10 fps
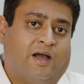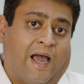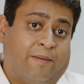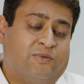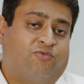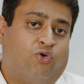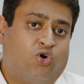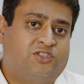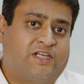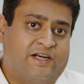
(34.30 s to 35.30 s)
I am the
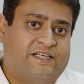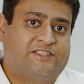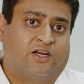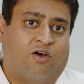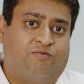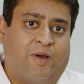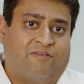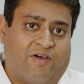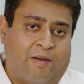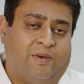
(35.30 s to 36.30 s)
fourth generation of my
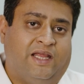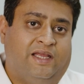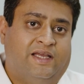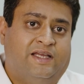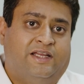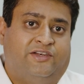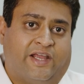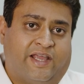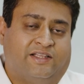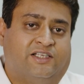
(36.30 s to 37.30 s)
family
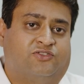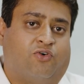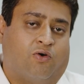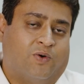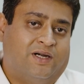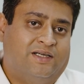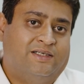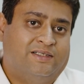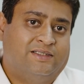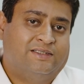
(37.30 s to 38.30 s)
taking this forward.
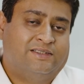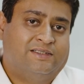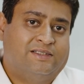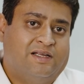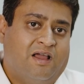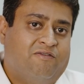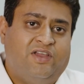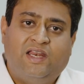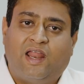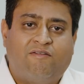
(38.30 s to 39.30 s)

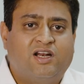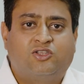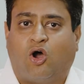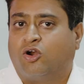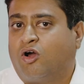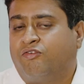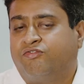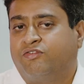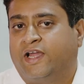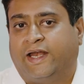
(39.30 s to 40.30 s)
We never thought of
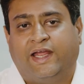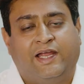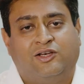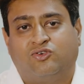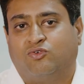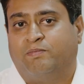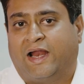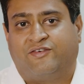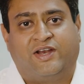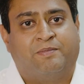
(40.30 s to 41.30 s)
getting into
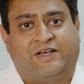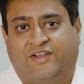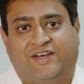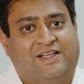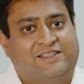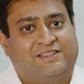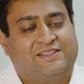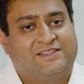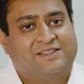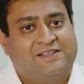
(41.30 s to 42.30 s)
battery
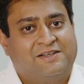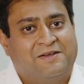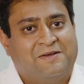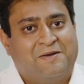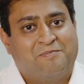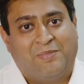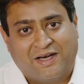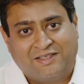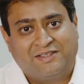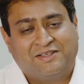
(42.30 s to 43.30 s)
materials,
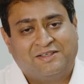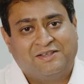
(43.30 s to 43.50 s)
but